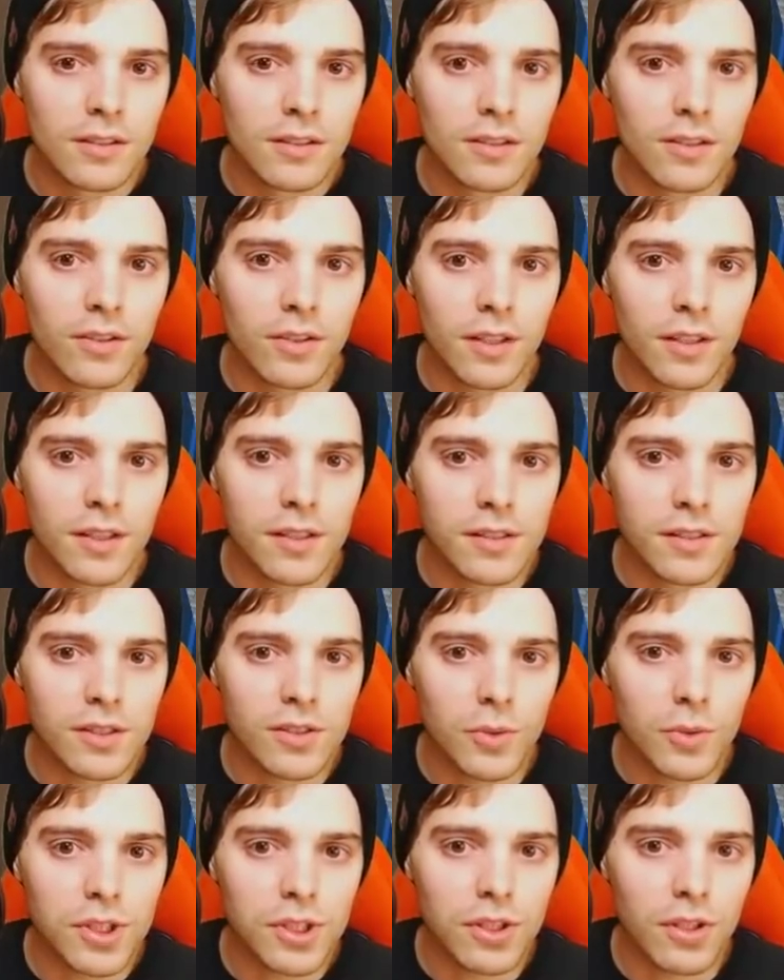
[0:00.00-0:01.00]
Okay, there's the
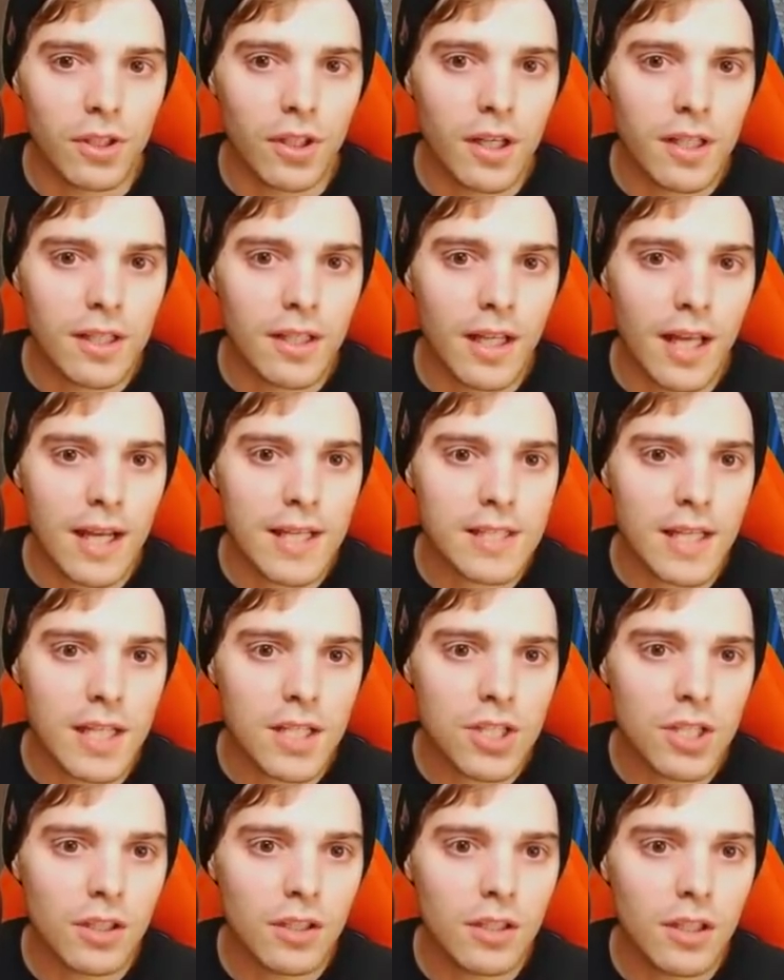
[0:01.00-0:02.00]
switch card. That is
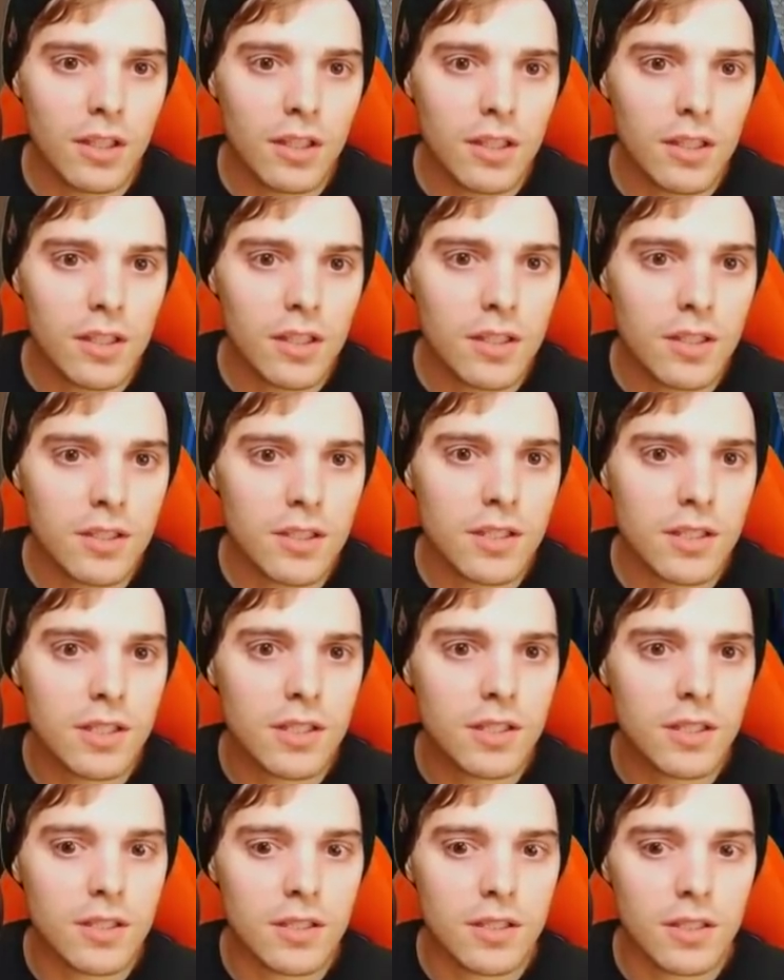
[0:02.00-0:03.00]
actually
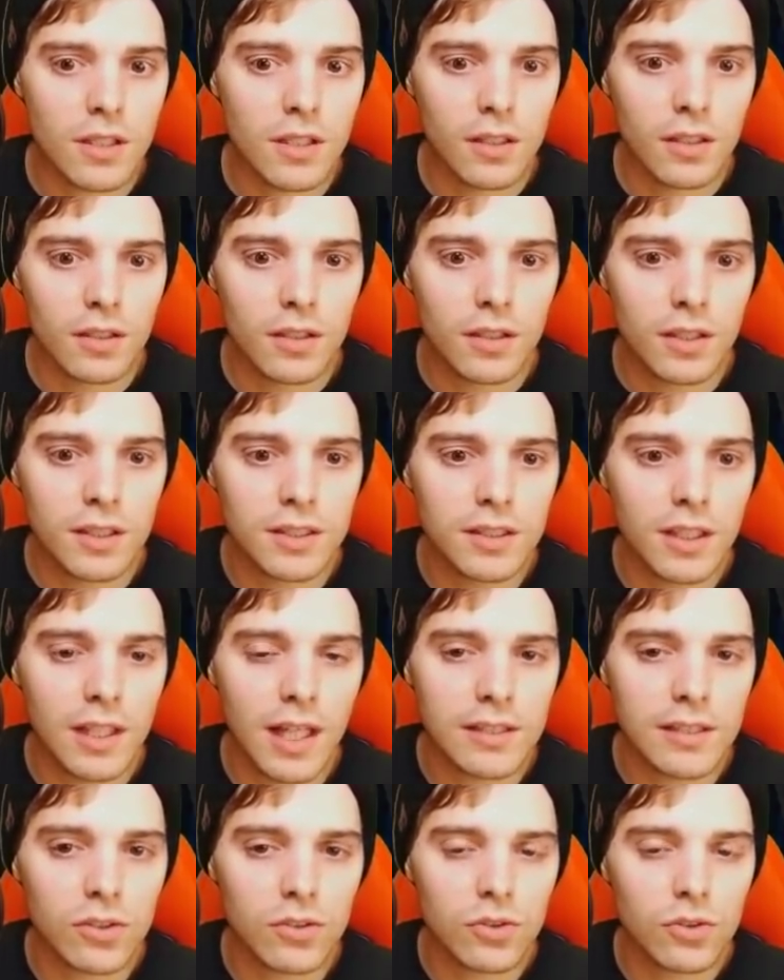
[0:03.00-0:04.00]
his... He still
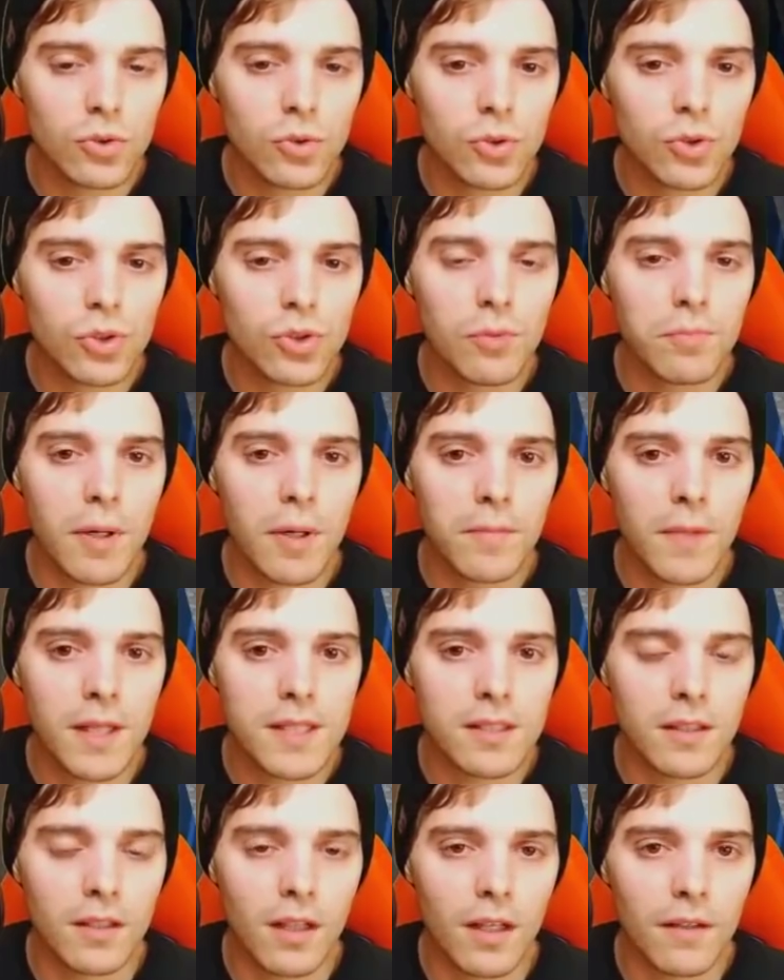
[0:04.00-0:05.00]
has 2 scoop up
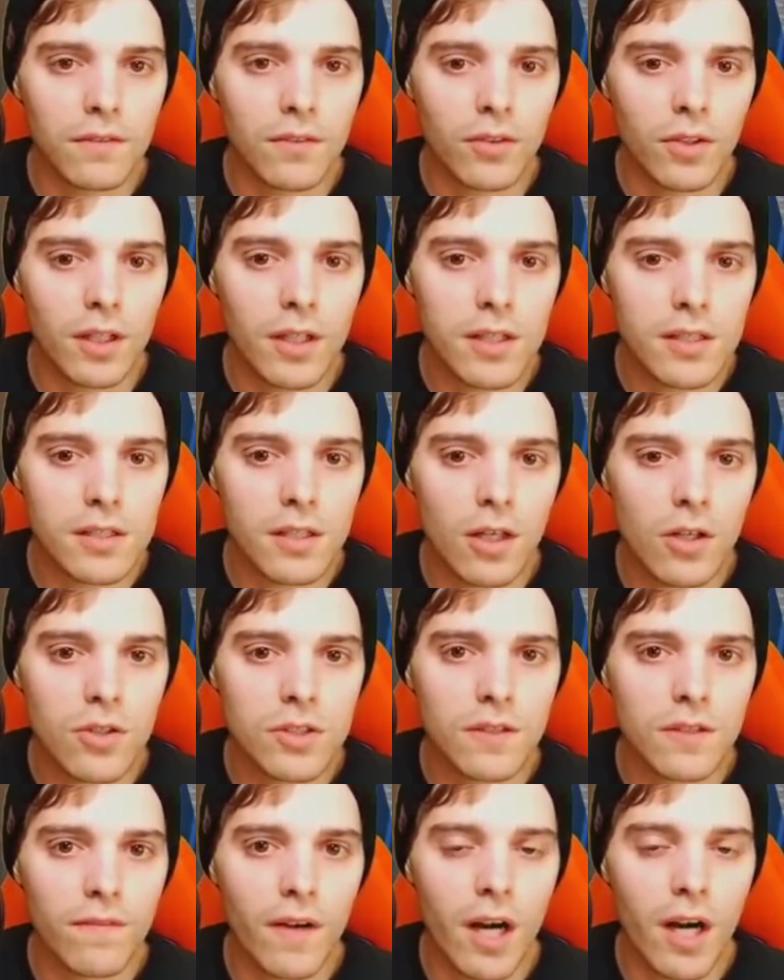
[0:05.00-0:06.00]
nets left. Okay, here
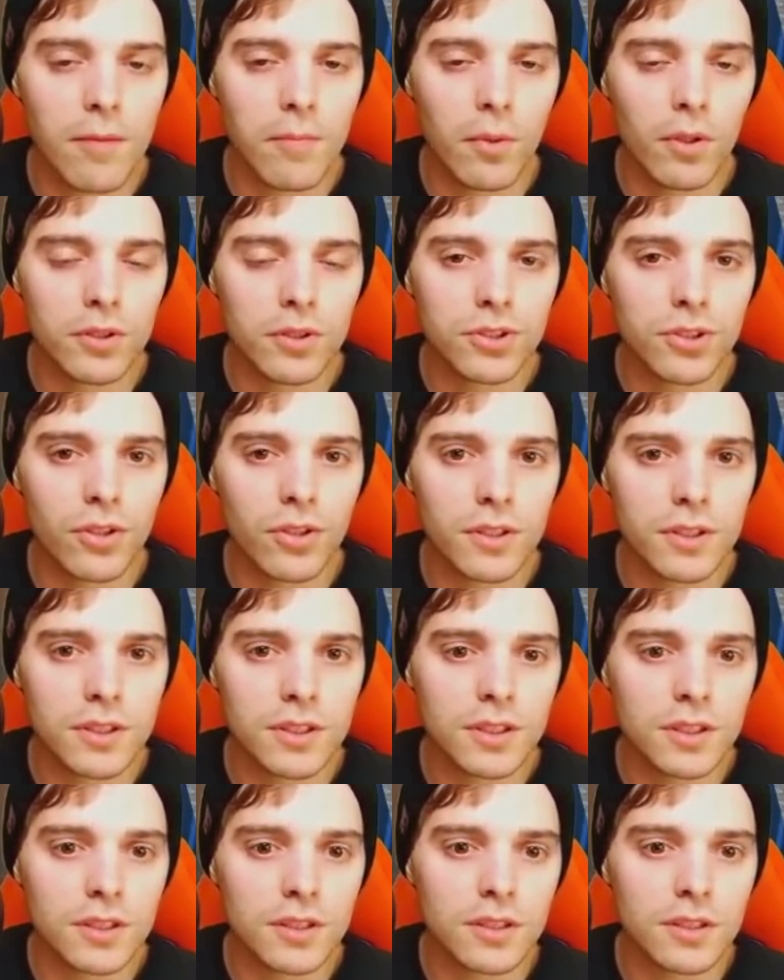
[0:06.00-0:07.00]
goes the Fireball
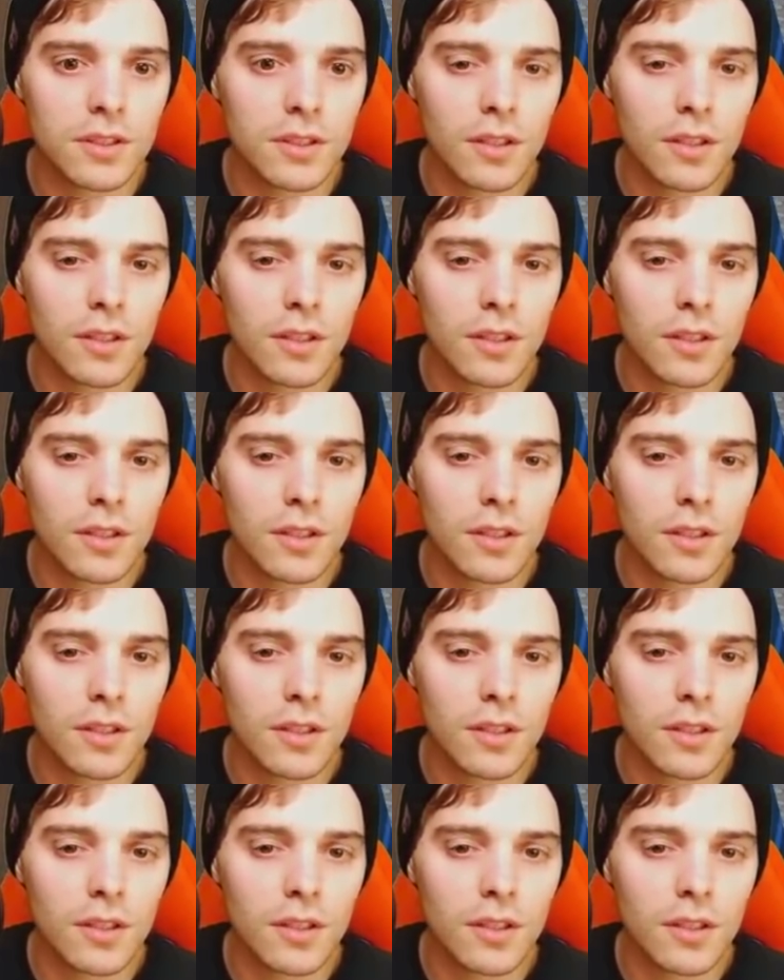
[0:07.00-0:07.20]
Circus.